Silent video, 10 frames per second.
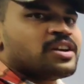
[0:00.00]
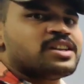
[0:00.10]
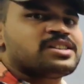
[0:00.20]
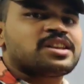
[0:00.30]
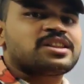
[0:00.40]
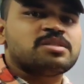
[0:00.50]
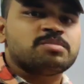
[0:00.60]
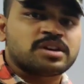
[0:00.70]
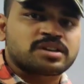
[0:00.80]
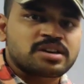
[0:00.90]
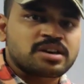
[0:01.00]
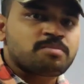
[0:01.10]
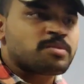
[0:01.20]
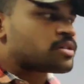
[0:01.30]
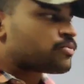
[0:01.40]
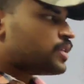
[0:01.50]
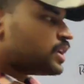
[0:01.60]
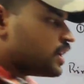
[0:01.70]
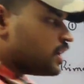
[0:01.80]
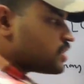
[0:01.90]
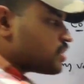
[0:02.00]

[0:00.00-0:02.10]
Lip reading: It is nothing but number of ligands.